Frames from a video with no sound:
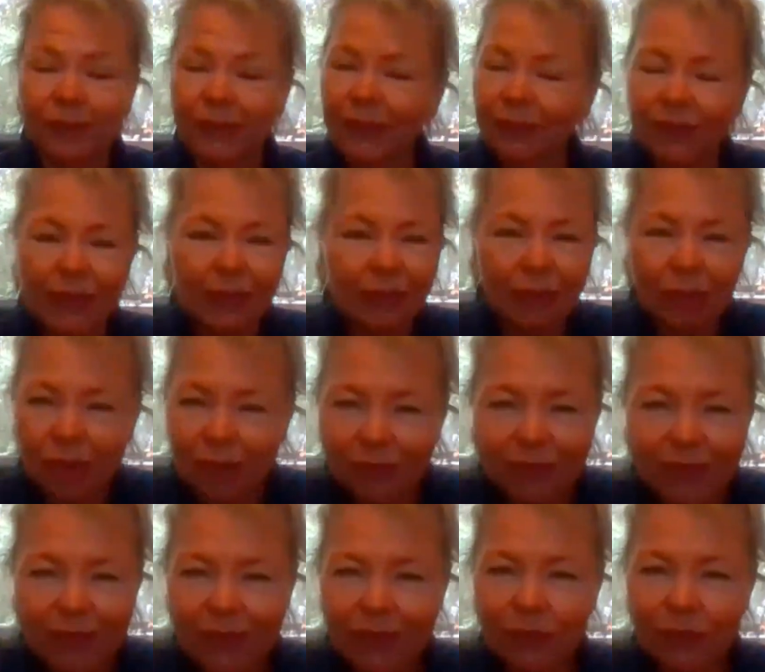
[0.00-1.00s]
I haven't thought
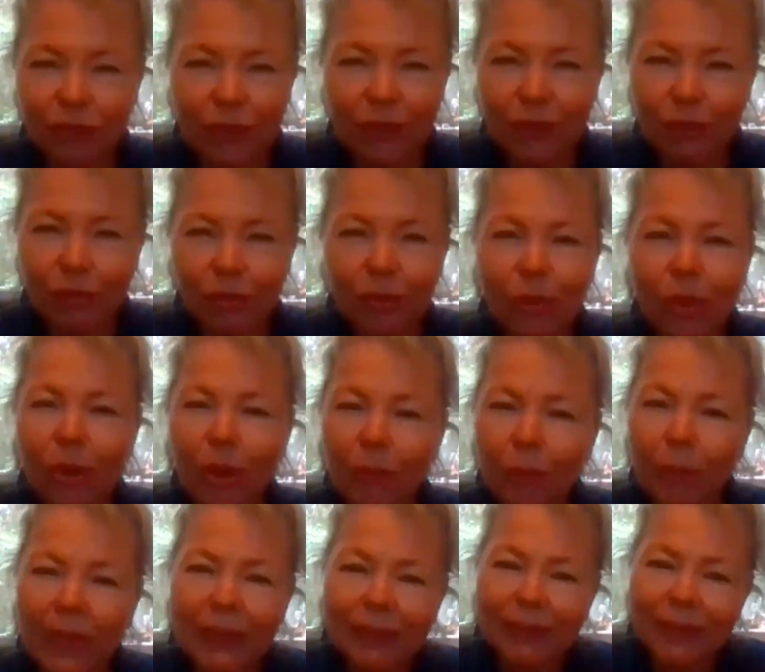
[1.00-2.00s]
of this for so long,
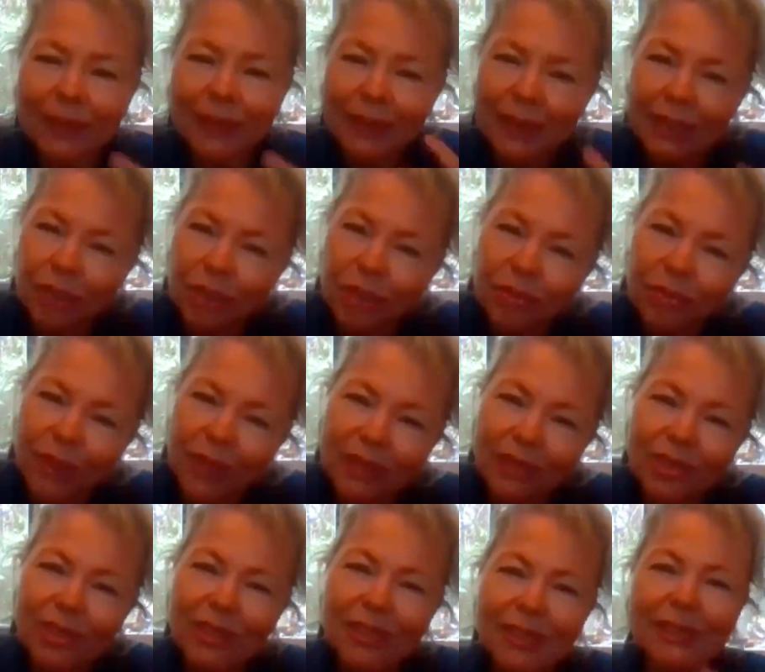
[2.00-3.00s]
but the
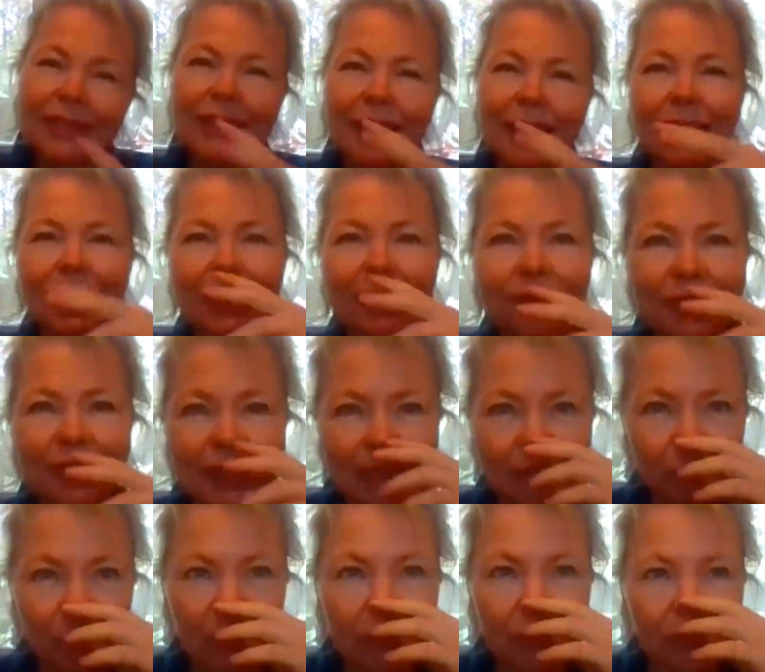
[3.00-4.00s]
situation is kind of
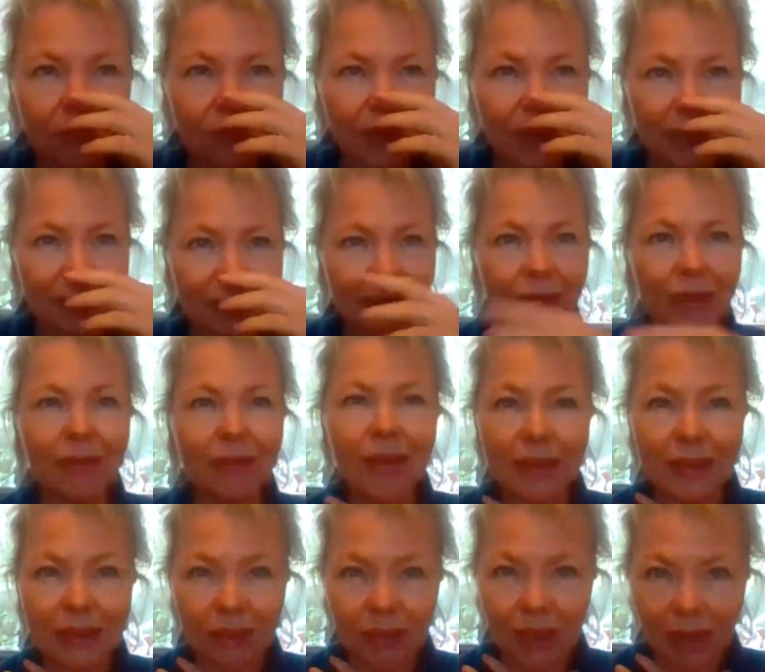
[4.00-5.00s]
similar right now.
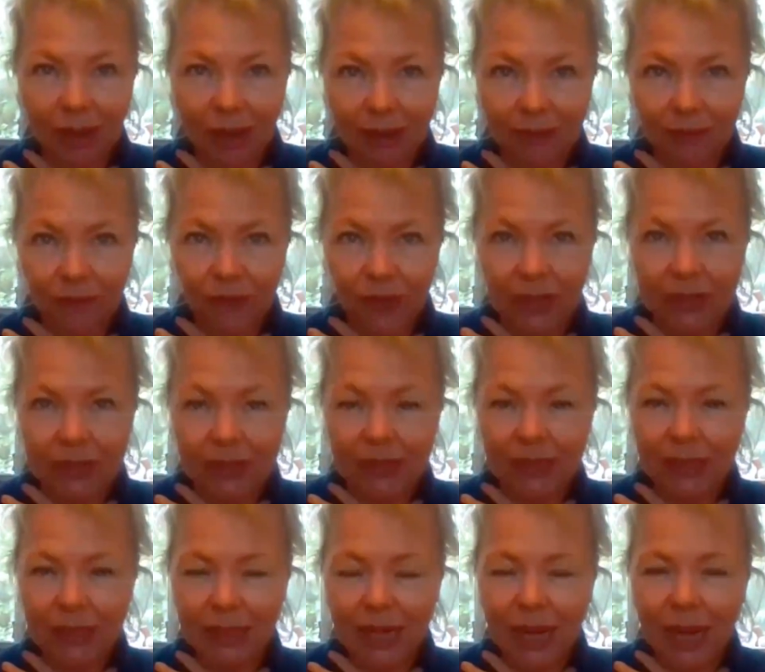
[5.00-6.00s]
That's what I'm
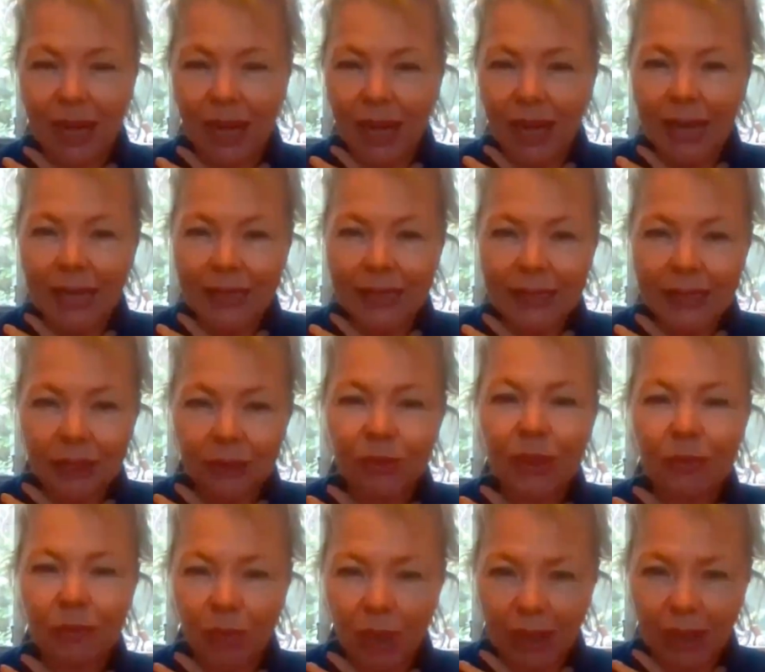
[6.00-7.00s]
finding. And I need to
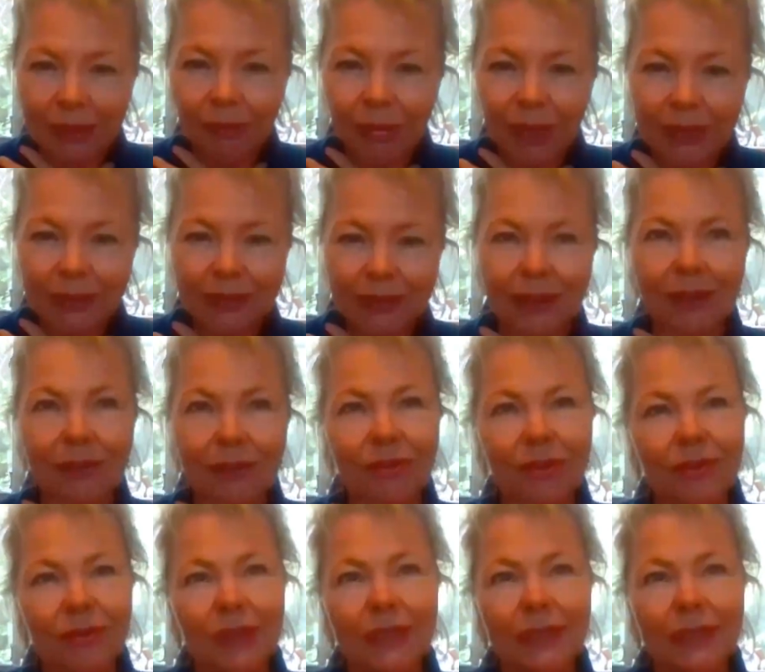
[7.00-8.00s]
remind myself
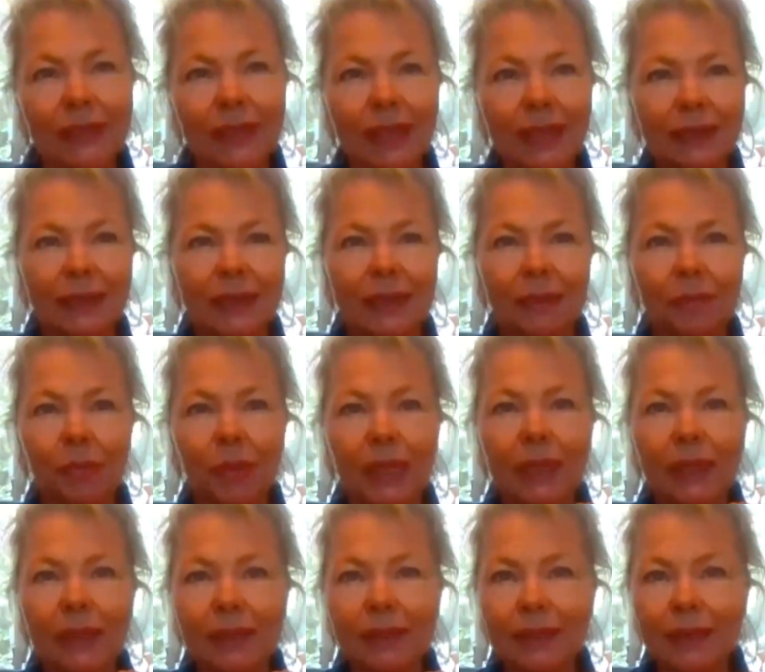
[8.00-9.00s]
of this lesson
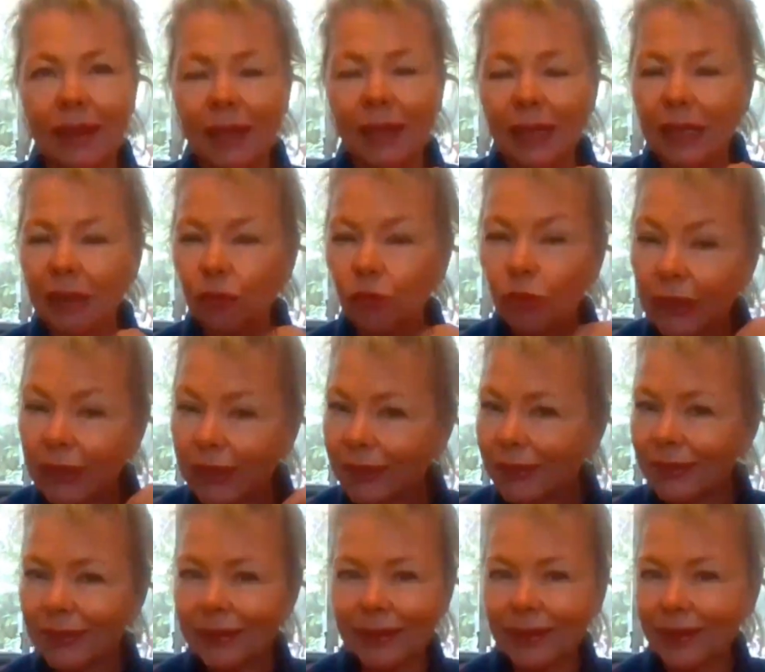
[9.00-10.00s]
because it really
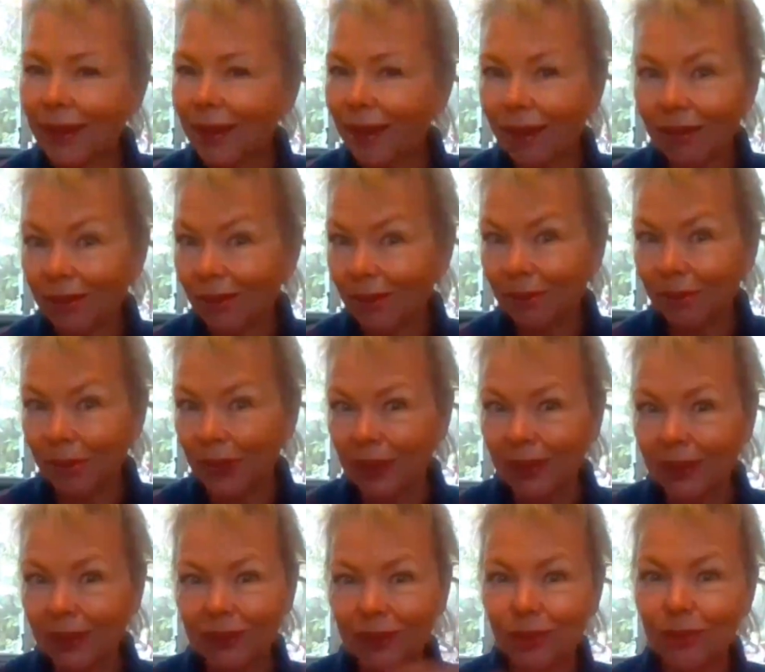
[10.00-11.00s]
doesn't help
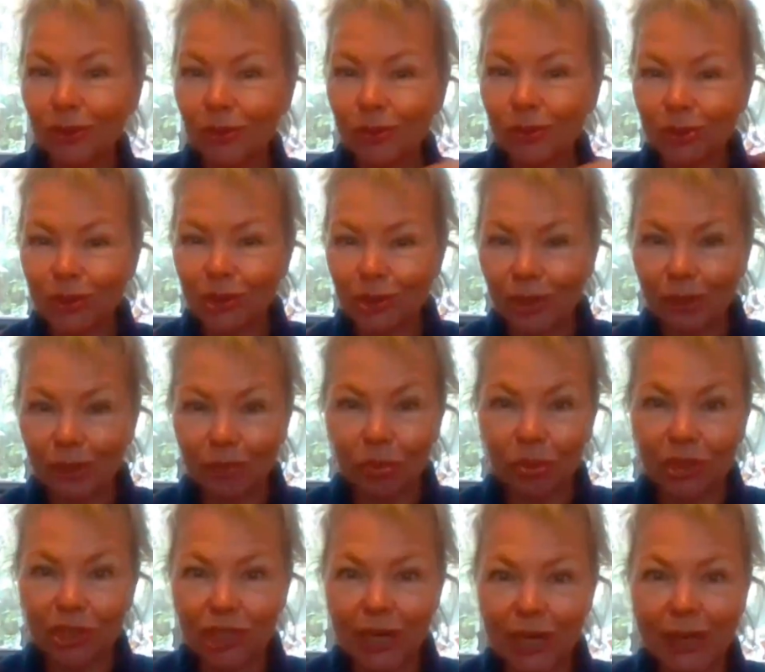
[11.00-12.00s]
to start
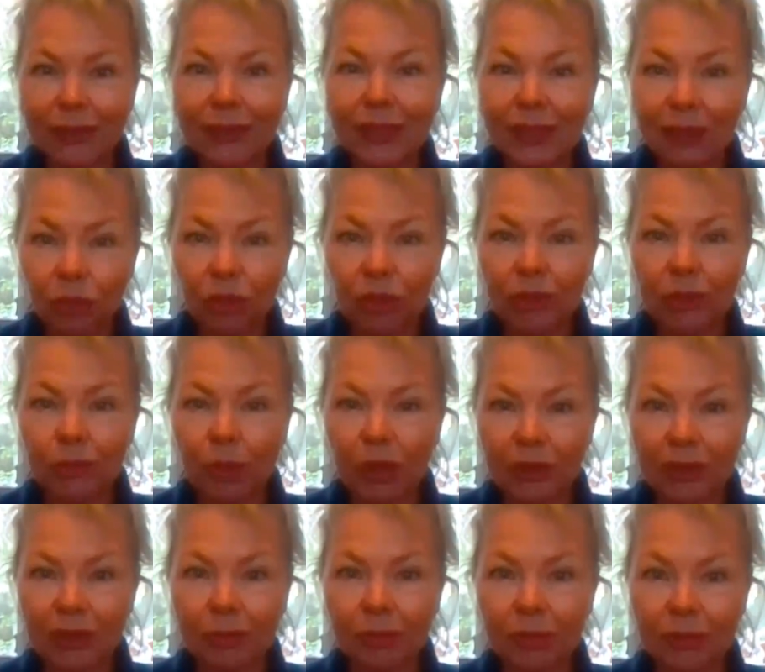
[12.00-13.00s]
projecting worst
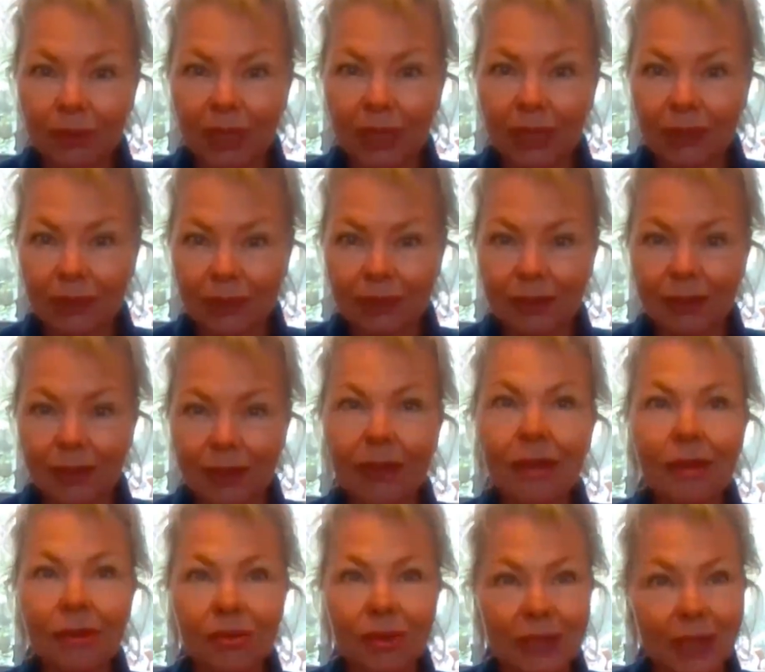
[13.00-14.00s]
possible case
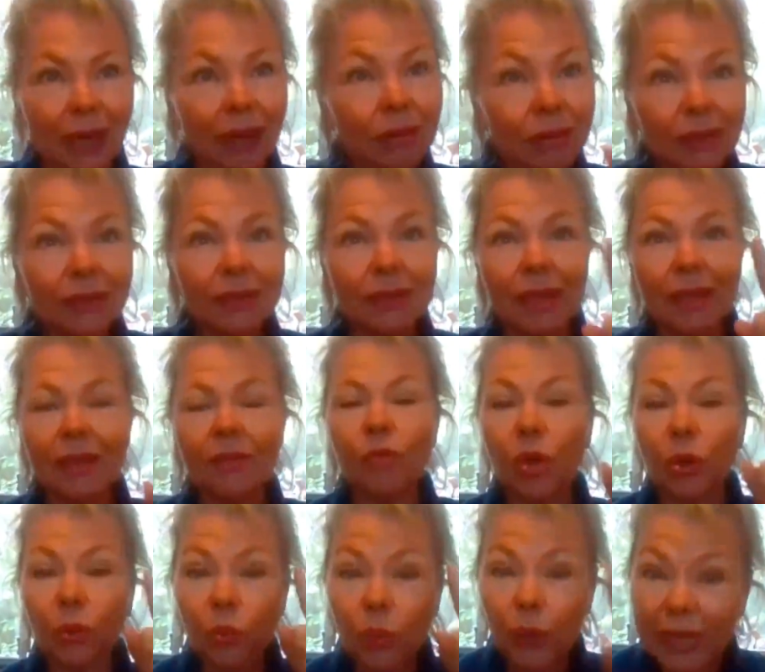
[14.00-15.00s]
scenarios. Now is a time
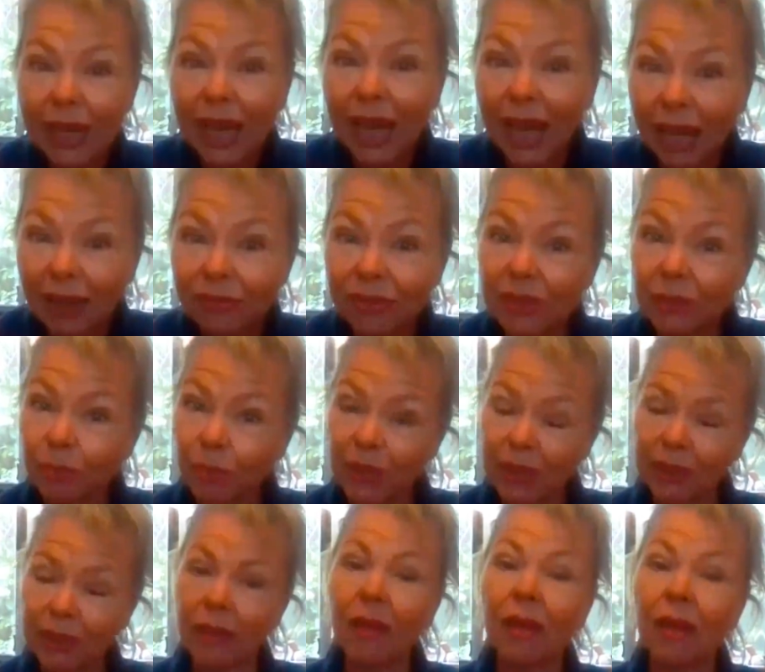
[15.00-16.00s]
where we have to
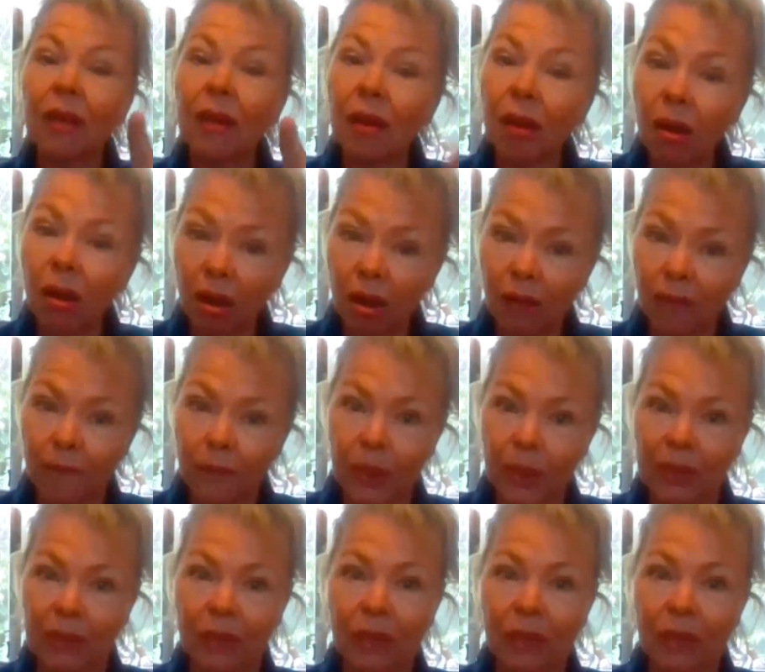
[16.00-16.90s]
be calm.